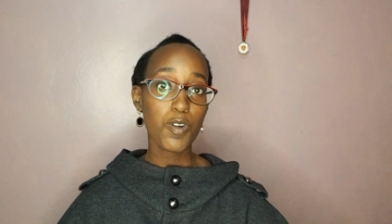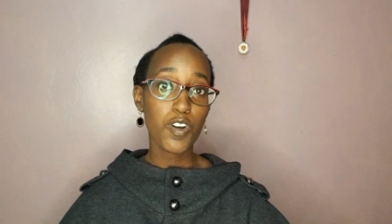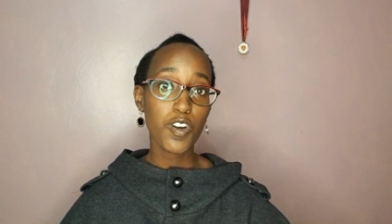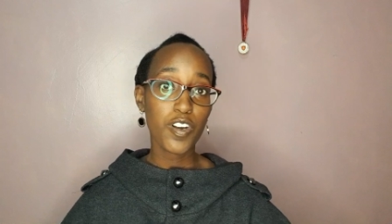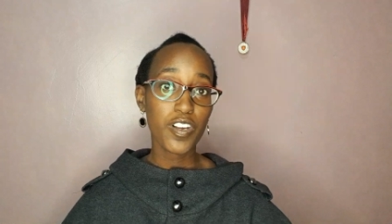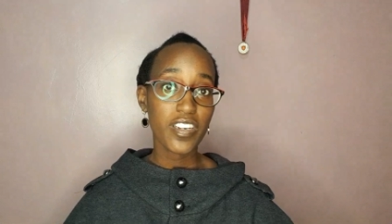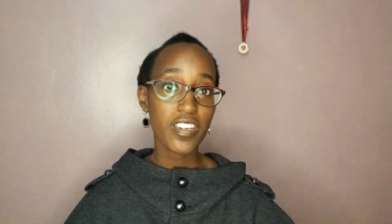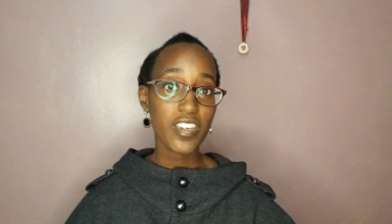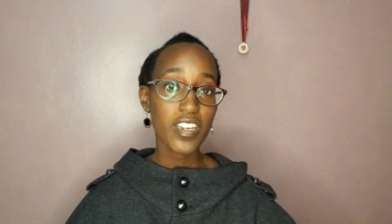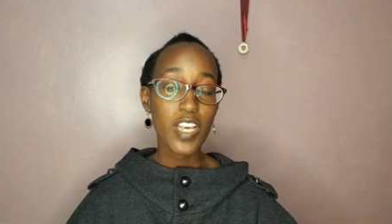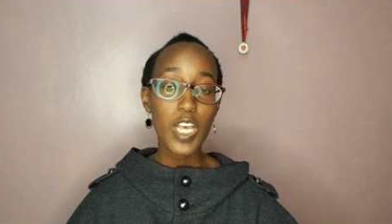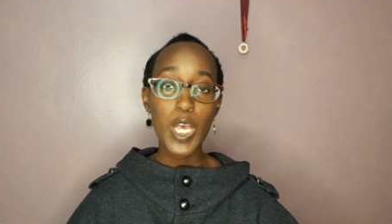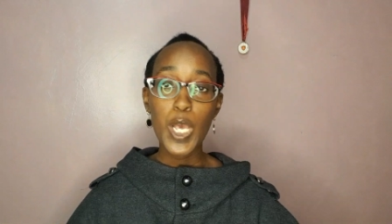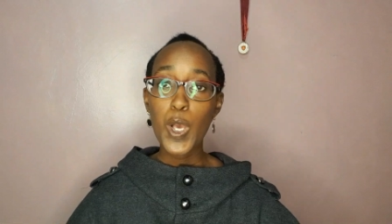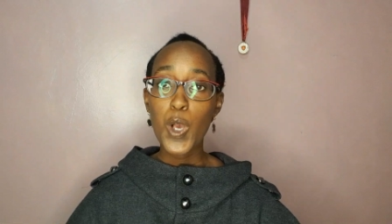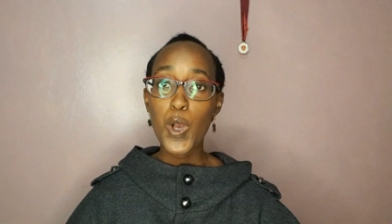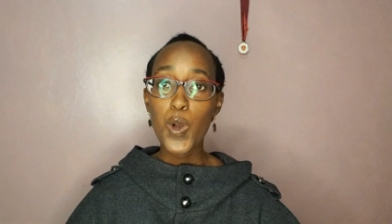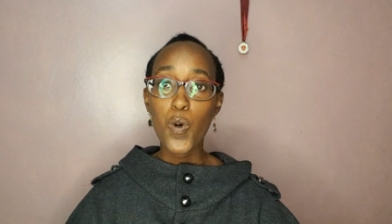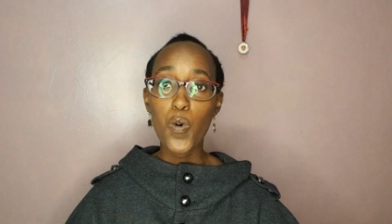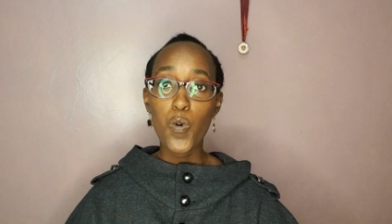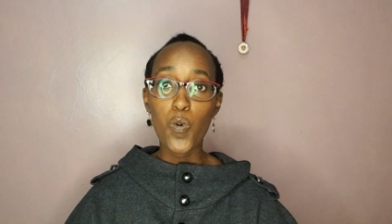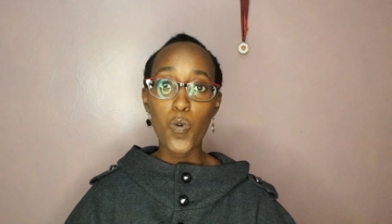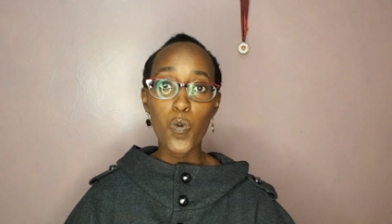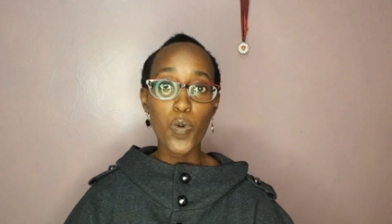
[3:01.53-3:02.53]
God
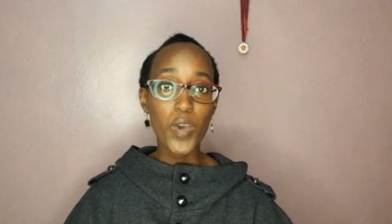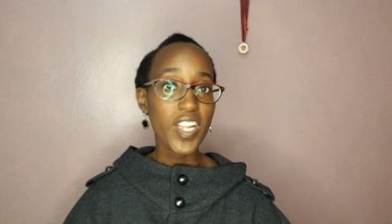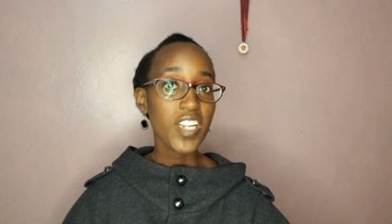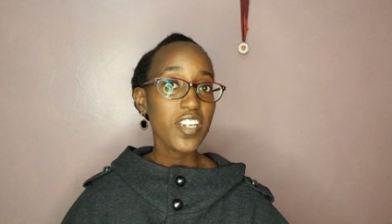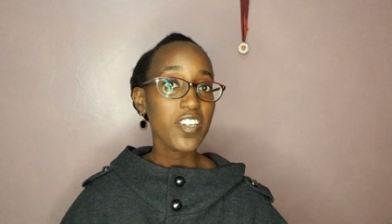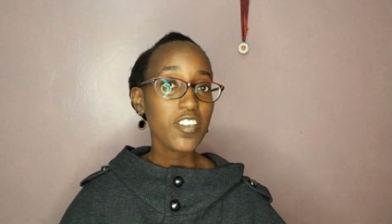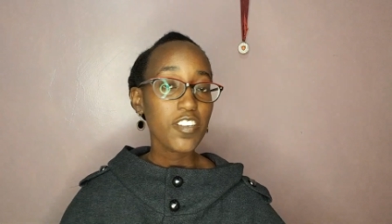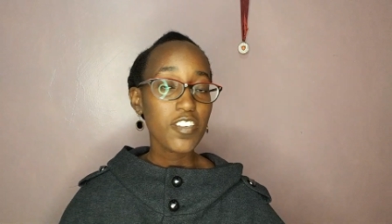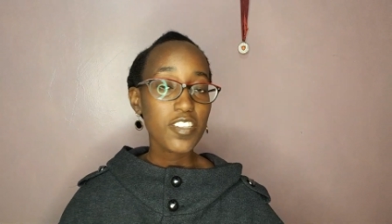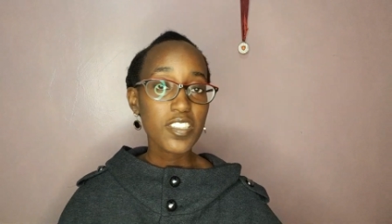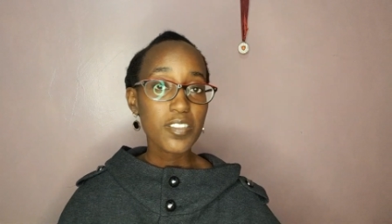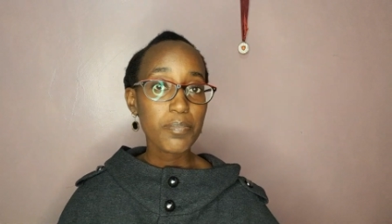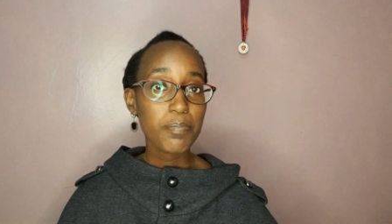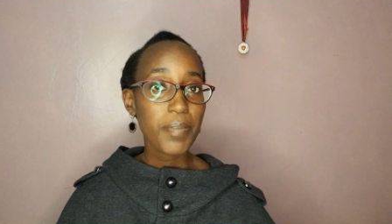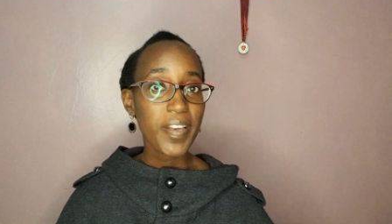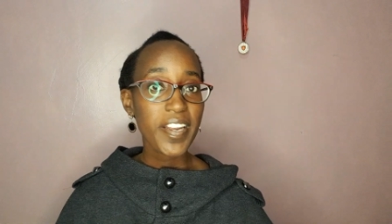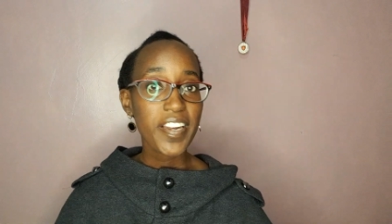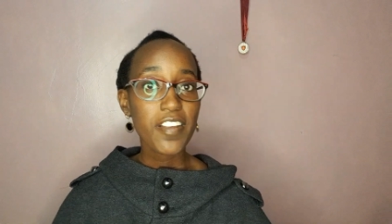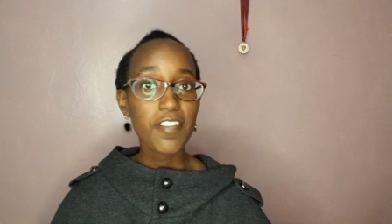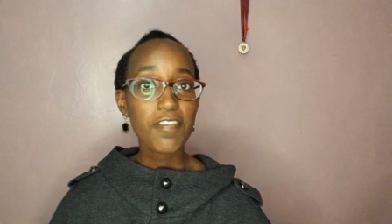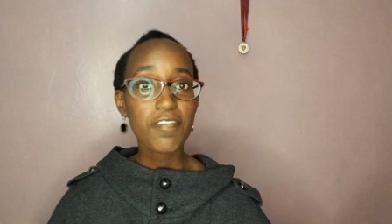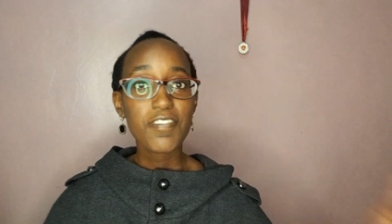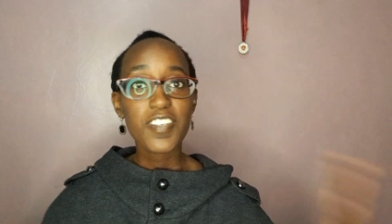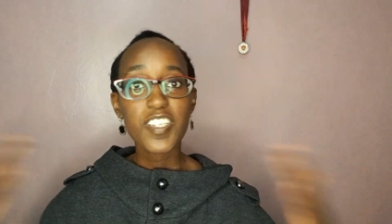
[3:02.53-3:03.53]
will not
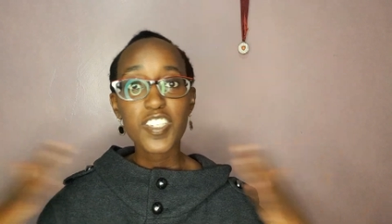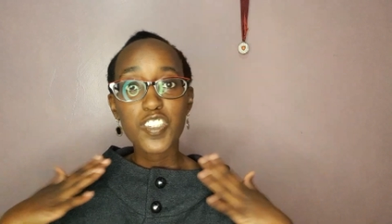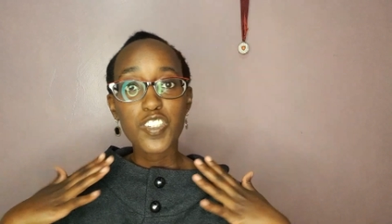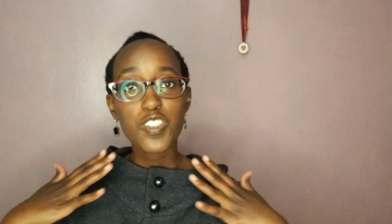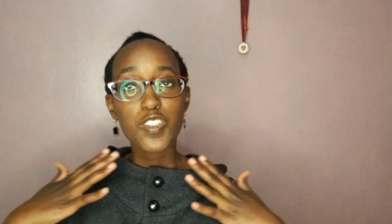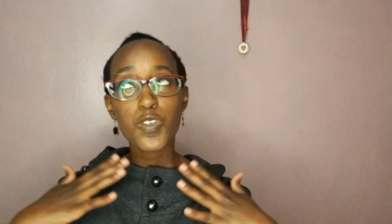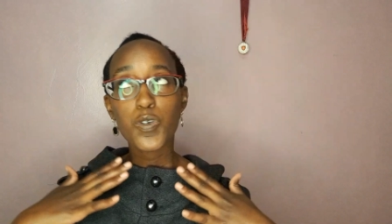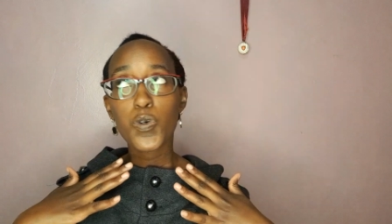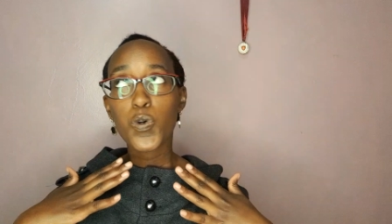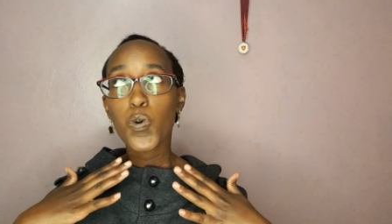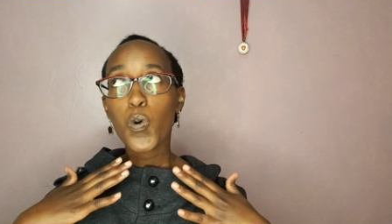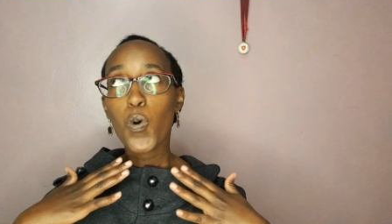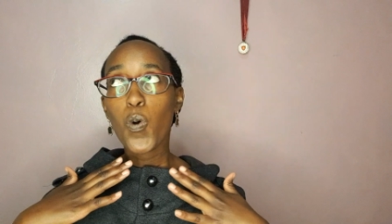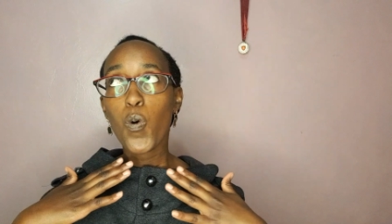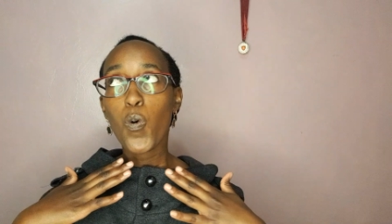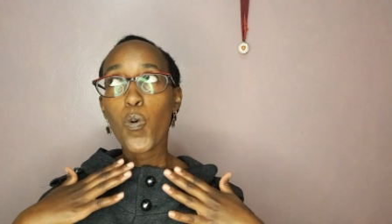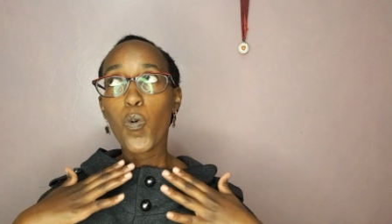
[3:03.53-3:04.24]
benefit you